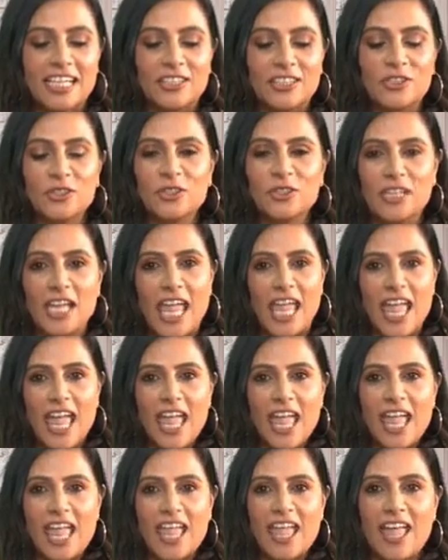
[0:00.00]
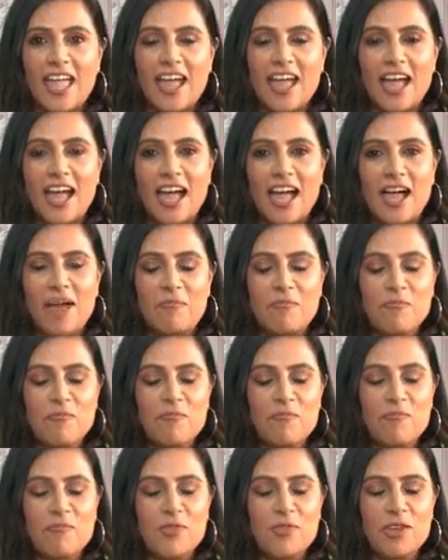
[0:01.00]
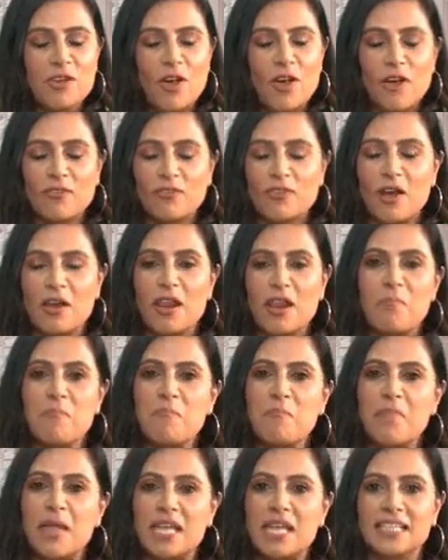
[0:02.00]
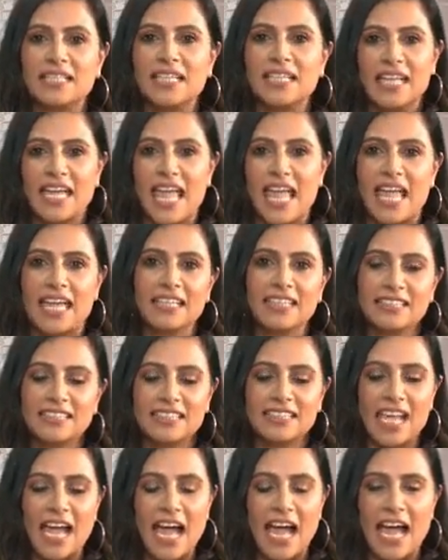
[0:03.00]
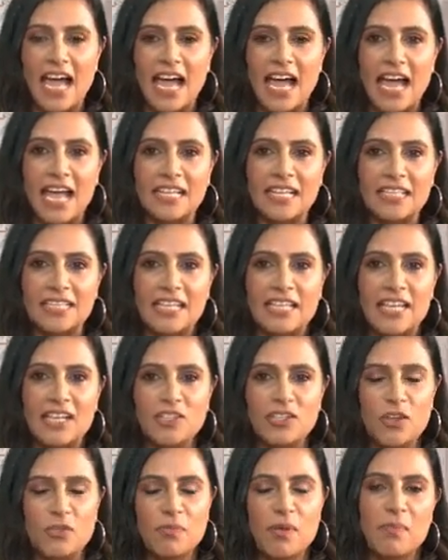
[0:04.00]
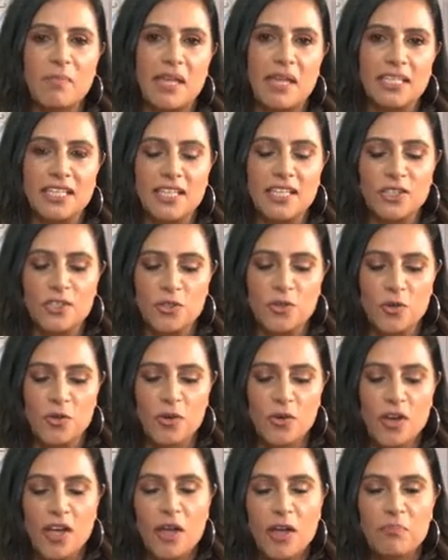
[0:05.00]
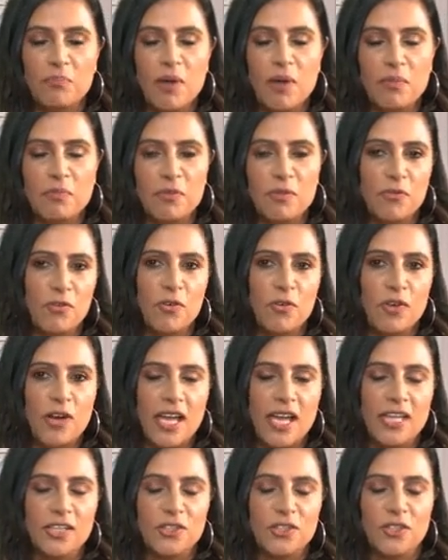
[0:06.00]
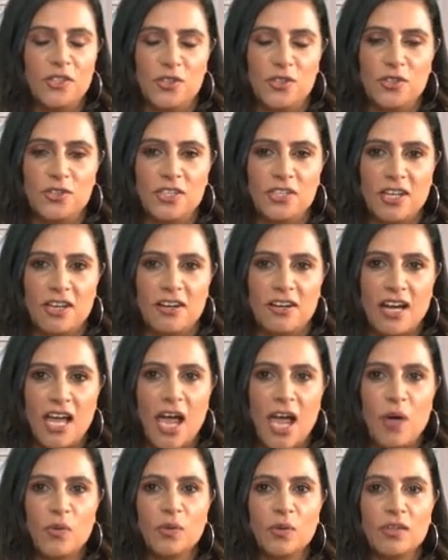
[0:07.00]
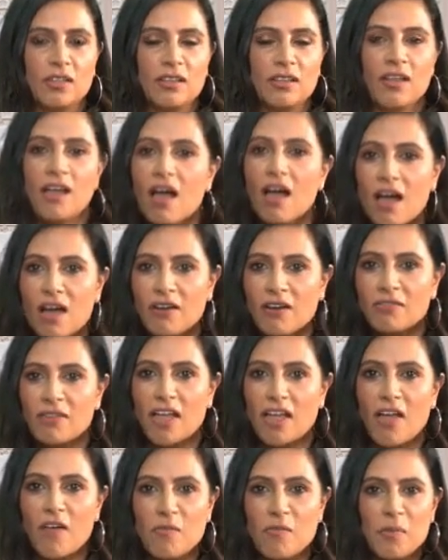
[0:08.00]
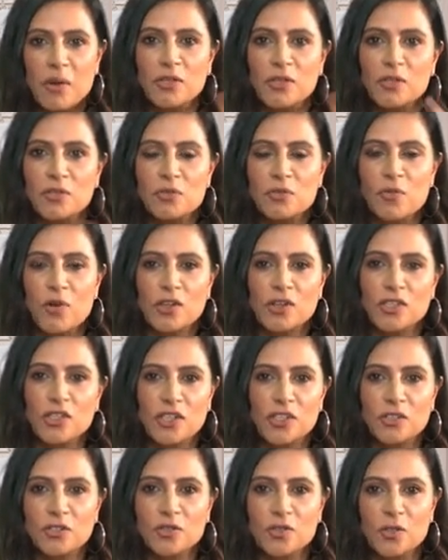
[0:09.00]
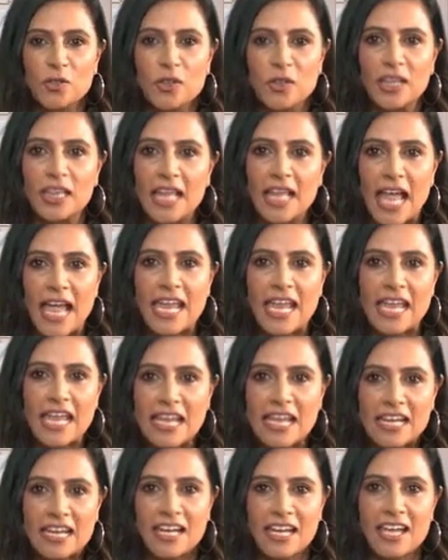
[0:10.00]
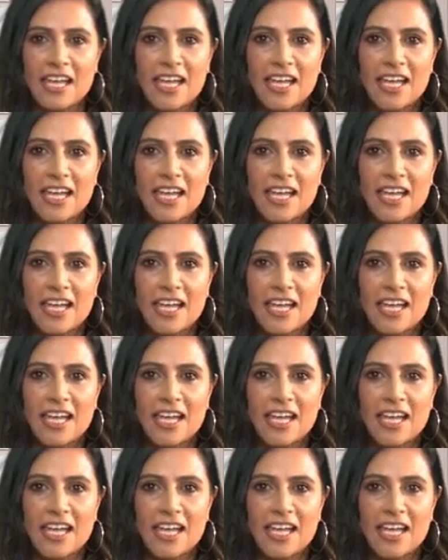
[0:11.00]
Today, I've got an amazing guest and it's going to be an amazing show. But before I introduce her, I would love everybody who's watching to like